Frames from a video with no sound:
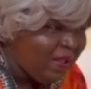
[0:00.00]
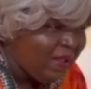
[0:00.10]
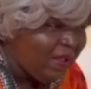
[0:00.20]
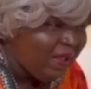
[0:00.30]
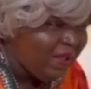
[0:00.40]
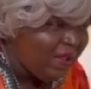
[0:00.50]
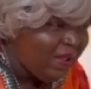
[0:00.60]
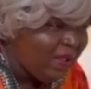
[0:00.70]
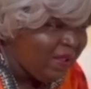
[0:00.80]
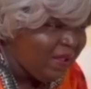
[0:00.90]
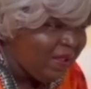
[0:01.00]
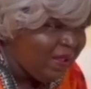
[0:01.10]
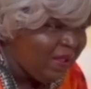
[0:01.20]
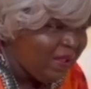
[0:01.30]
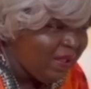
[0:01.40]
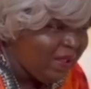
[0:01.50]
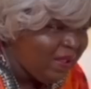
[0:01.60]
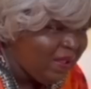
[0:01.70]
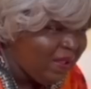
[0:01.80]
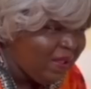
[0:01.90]

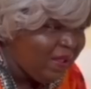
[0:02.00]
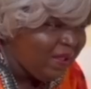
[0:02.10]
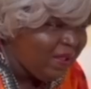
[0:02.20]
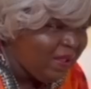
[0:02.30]
This person isn't speaking.